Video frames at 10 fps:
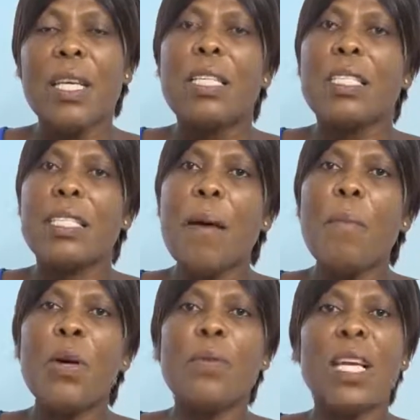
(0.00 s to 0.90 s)
Some
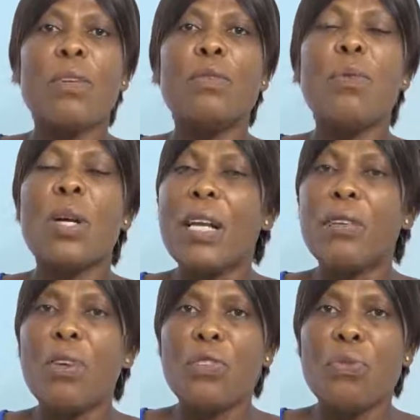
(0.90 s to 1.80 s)
of them who
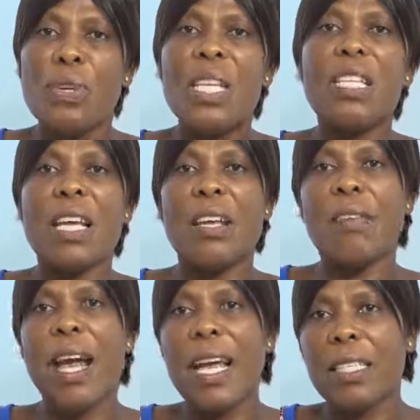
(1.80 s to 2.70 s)
cannot read and
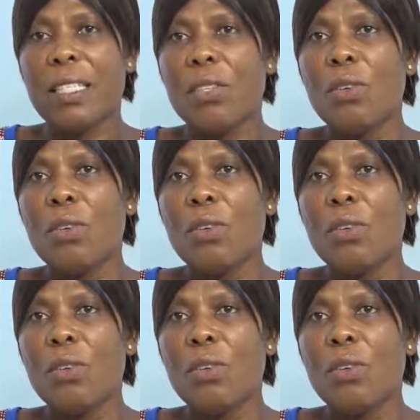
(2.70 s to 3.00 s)
write,